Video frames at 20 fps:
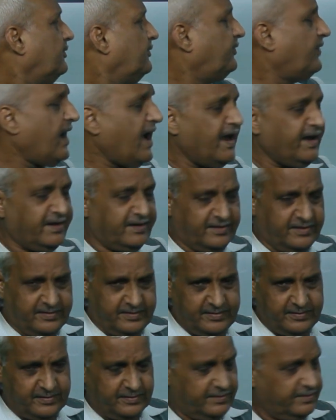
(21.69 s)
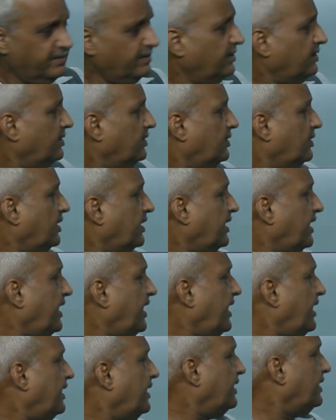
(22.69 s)
find.
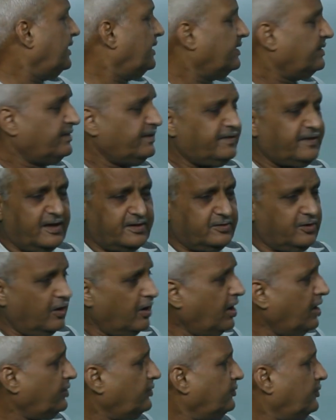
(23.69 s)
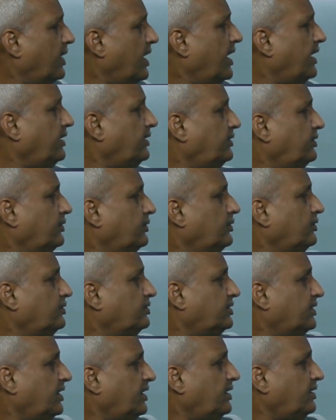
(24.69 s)
Okay, this has got 1,
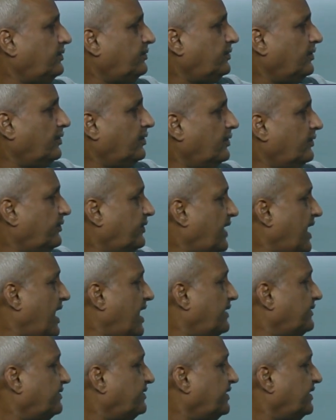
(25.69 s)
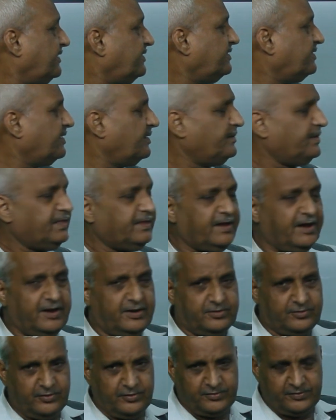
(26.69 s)
2, 3, 4, 5, 6, 7,
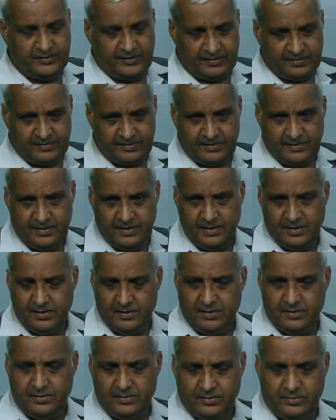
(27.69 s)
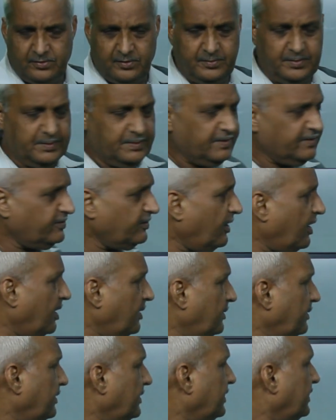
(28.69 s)
8 questions. So, we will
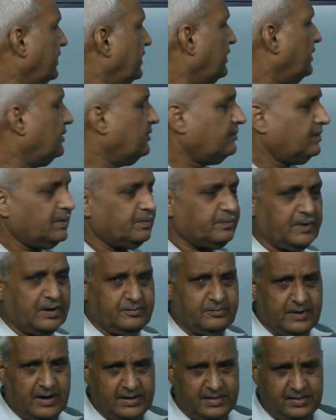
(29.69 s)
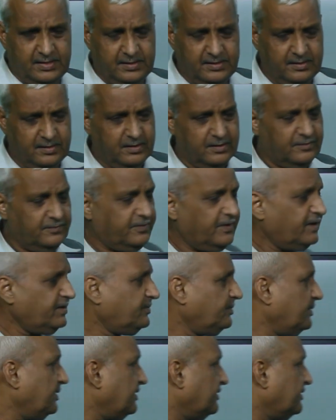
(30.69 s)
solve one by one. First, we